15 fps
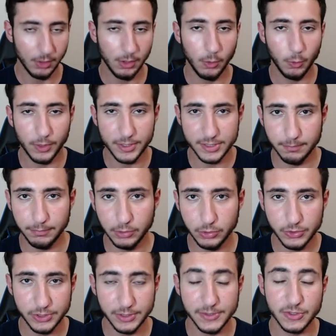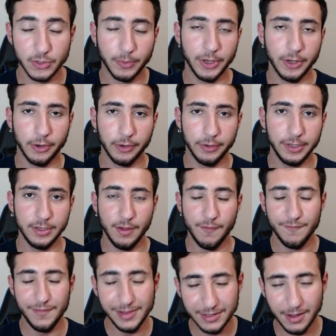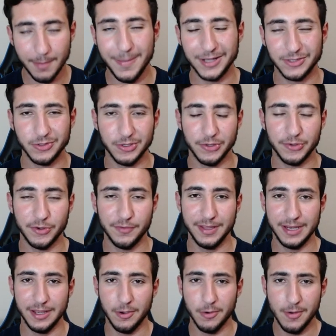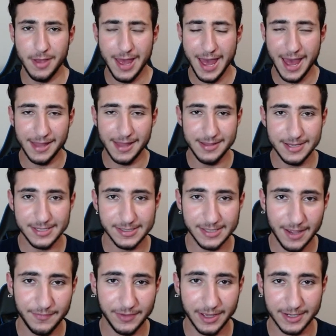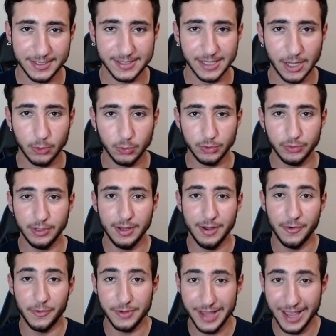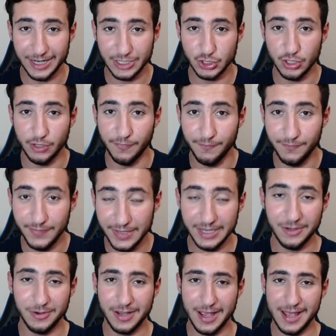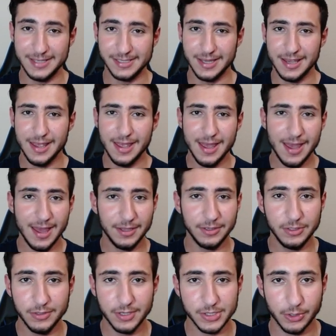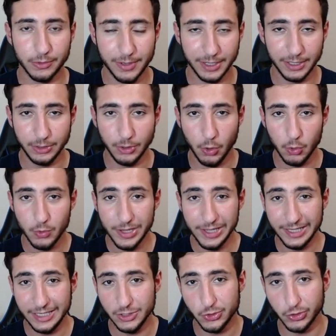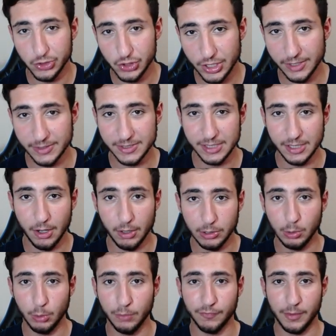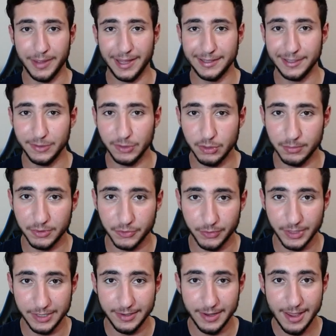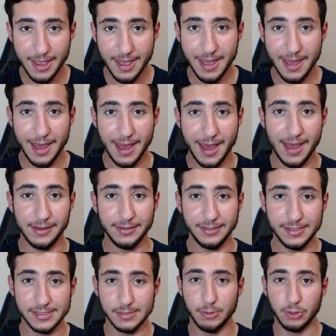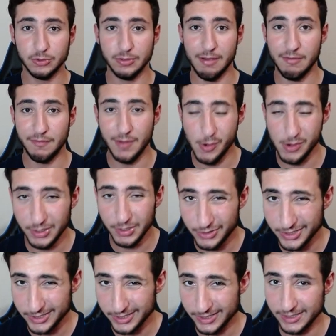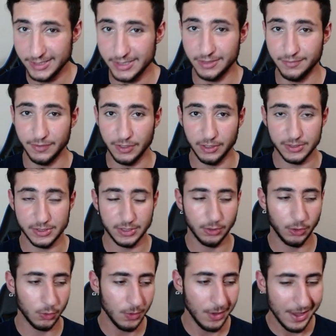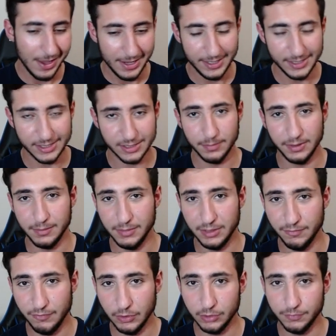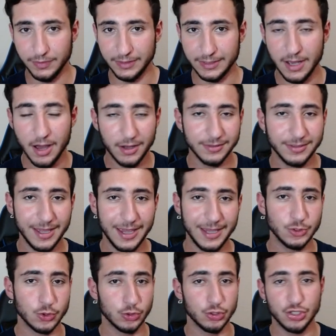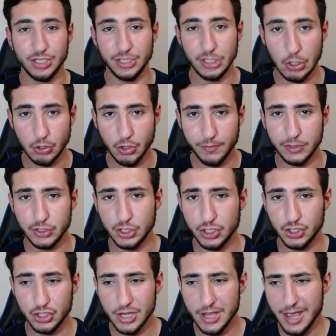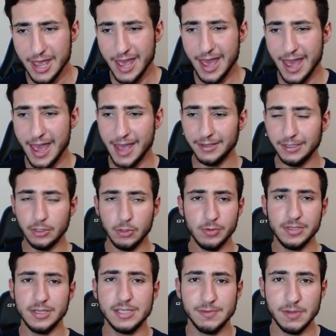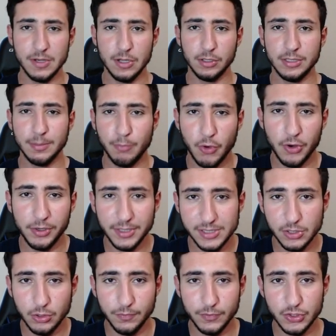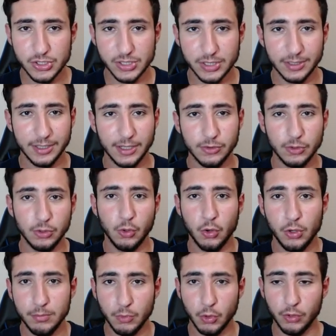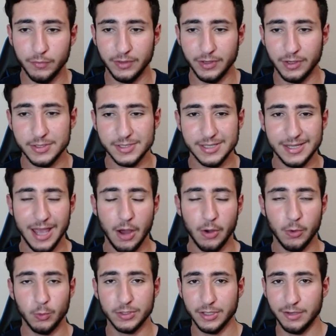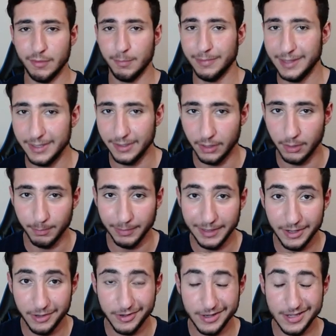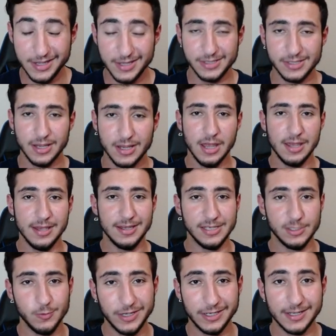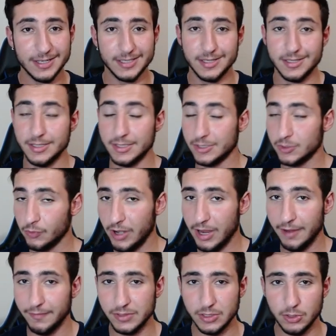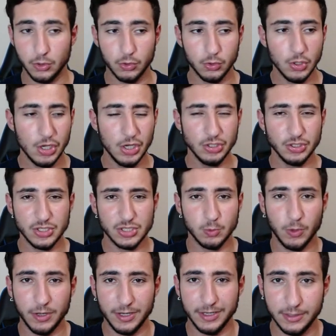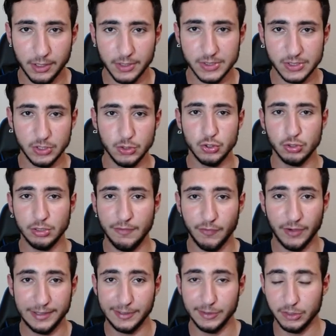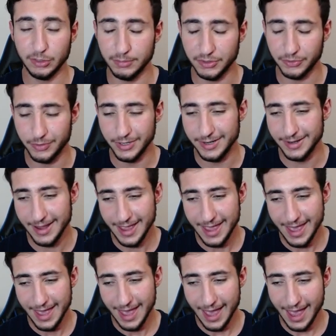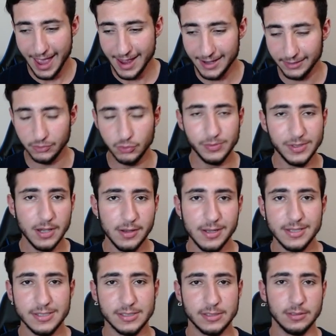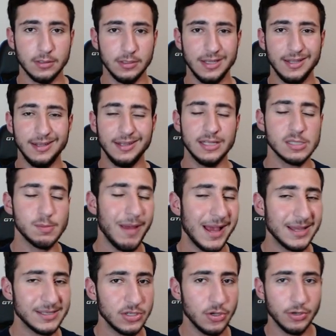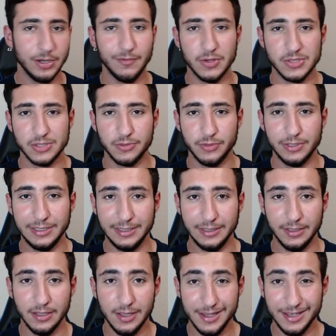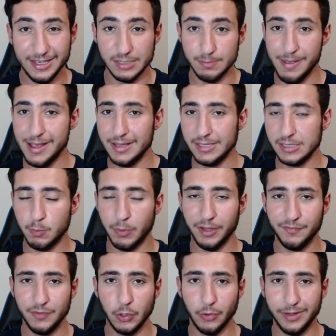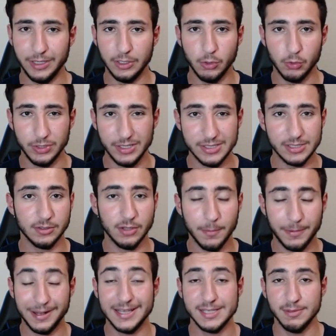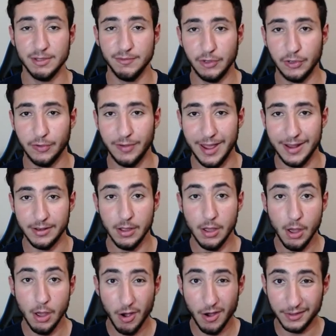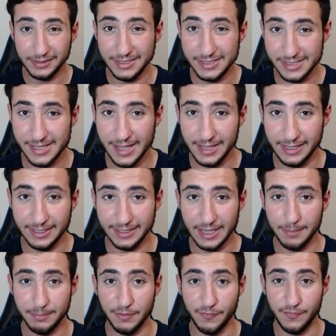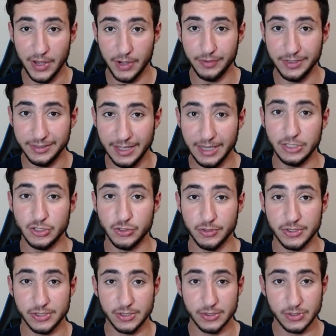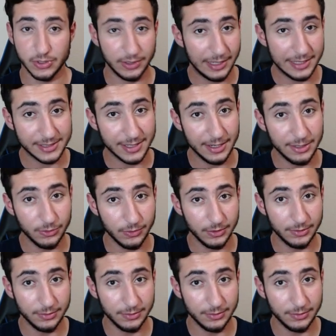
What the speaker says: What's up, Blues? It's your boy Orin. Welcome back to another video, and this time we got a Saul reaction video, guys. And you guys already know he joined Chelsea on loan from Atletico Madrid, and he's about to have a very interesting season with us. You know, he's gonna be in midfield with Kante, Jorginho, Kovacic. And you know, in this video, the point is, you know, we're just gonna get to know him more. We're gonna see what kind of a player he is, his weaknesses, his strengths, you know, just what he does usually for Atletico Madrid. And to be honest, in this past year, he wasn't really in his best, but we already know he's a top-class midfielder, and on his day, he can be very dangerous. So let's get into it.